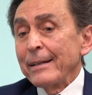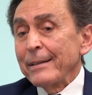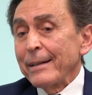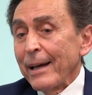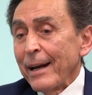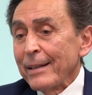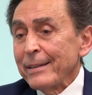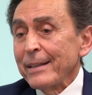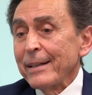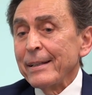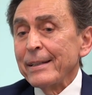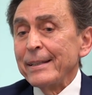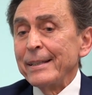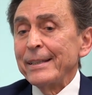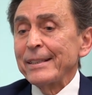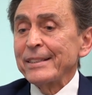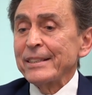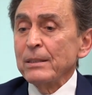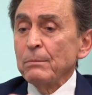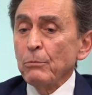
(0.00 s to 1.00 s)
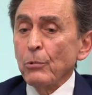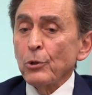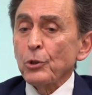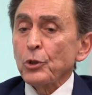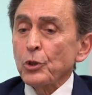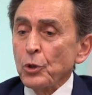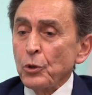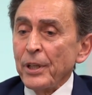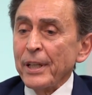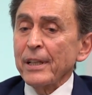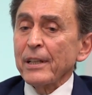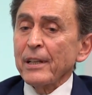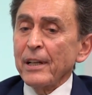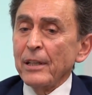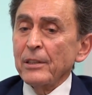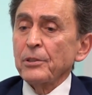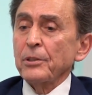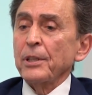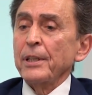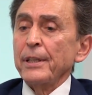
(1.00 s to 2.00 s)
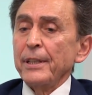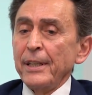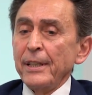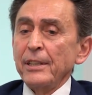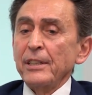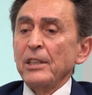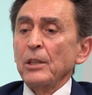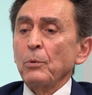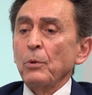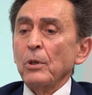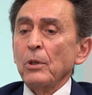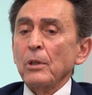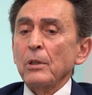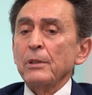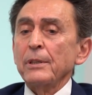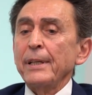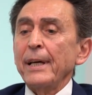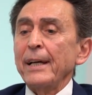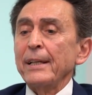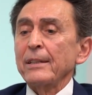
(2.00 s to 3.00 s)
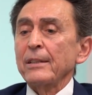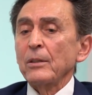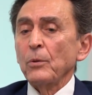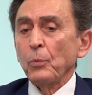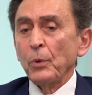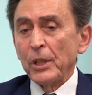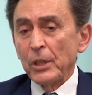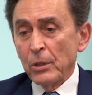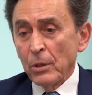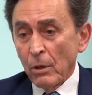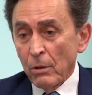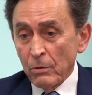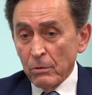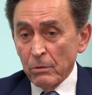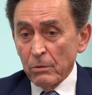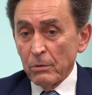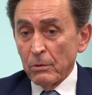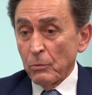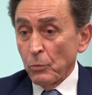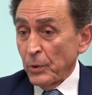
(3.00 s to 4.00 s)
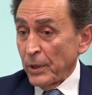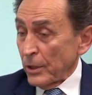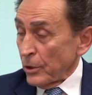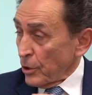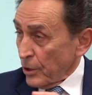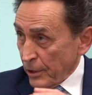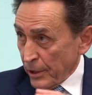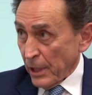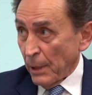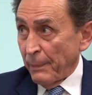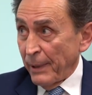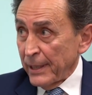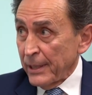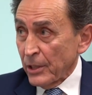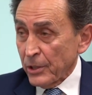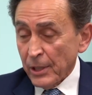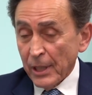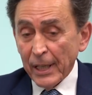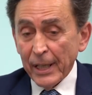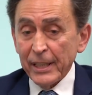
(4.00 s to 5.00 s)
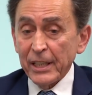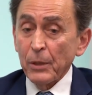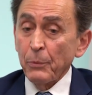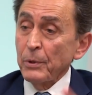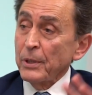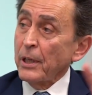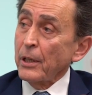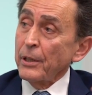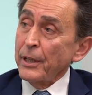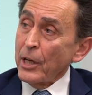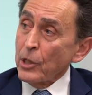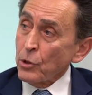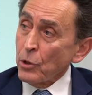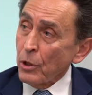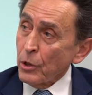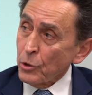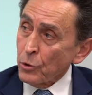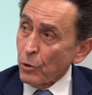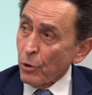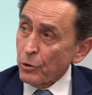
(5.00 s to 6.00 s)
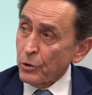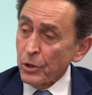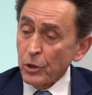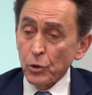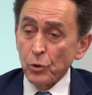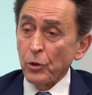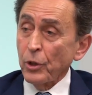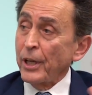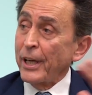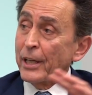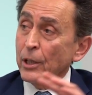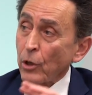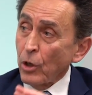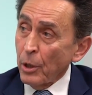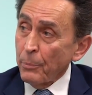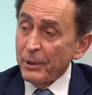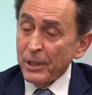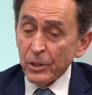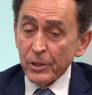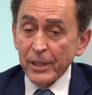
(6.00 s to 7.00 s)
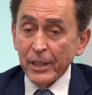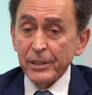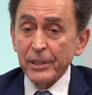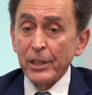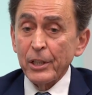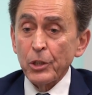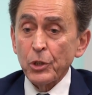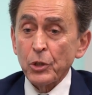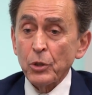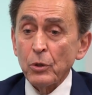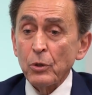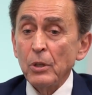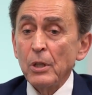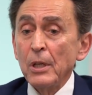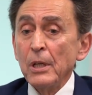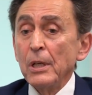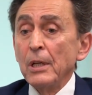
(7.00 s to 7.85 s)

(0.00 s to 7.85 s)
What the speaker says: Canada is the most unique country in the world that we are tremendously lucky with our natural resources. The economy is not an issue.